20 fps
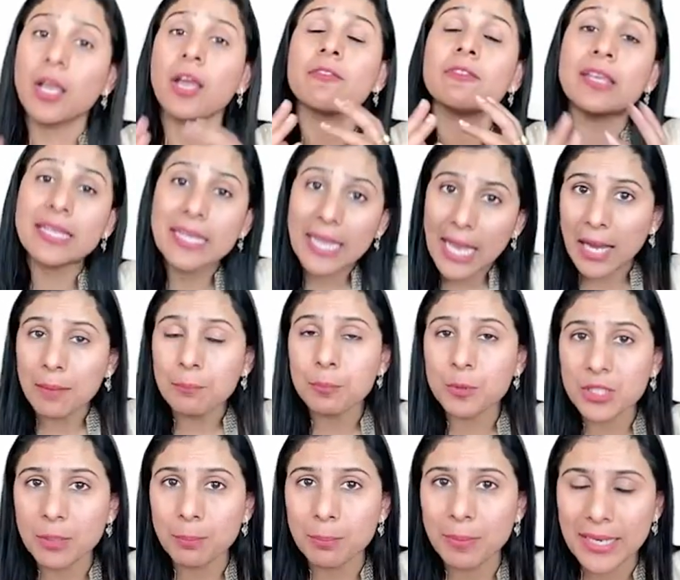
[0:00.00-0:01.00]
We can
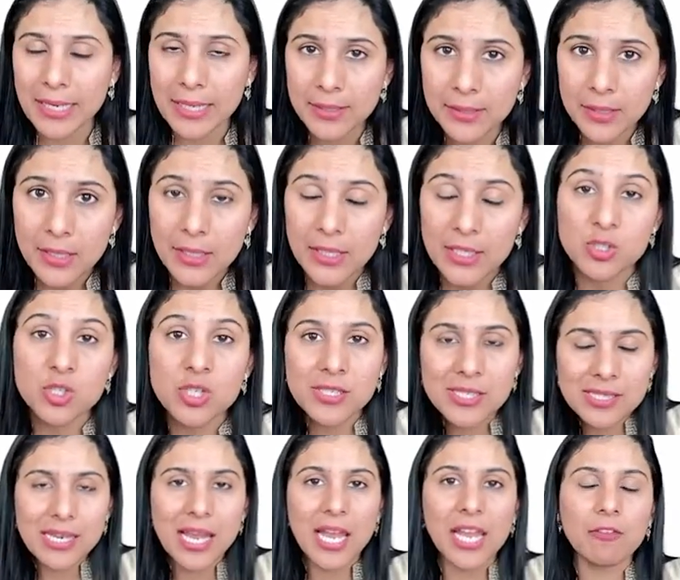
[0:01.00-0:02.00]
put a plate
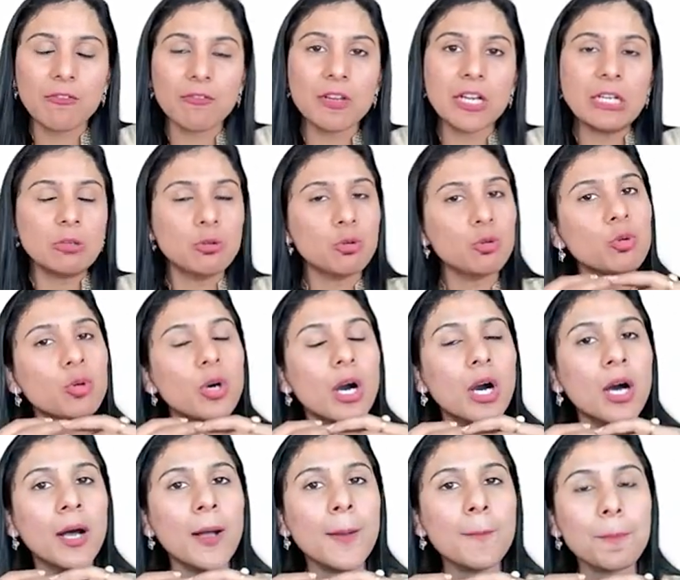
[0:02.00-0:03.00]
just like we do
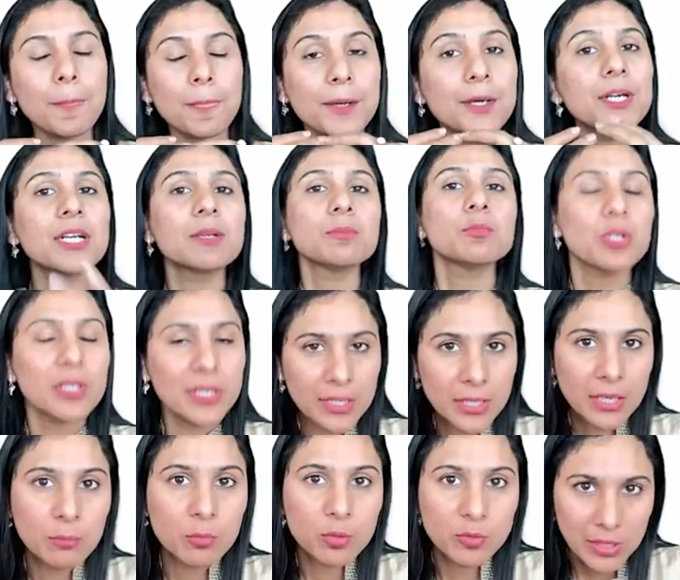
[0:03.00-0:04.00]
a third molar
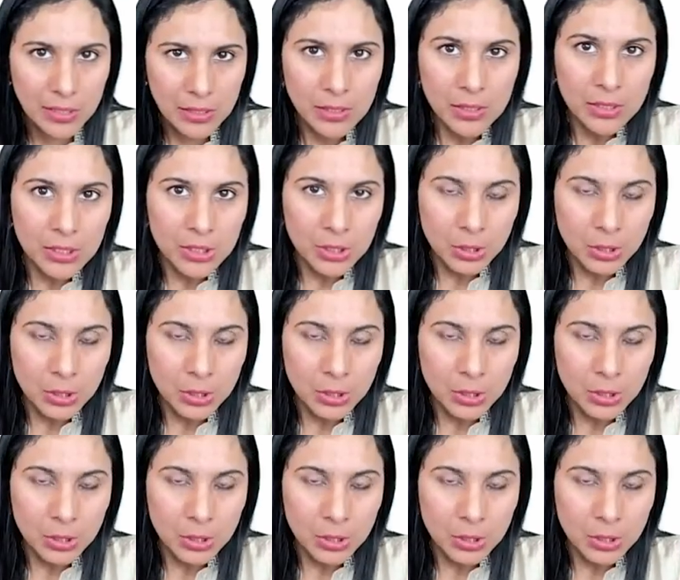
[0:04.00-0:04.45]
removal.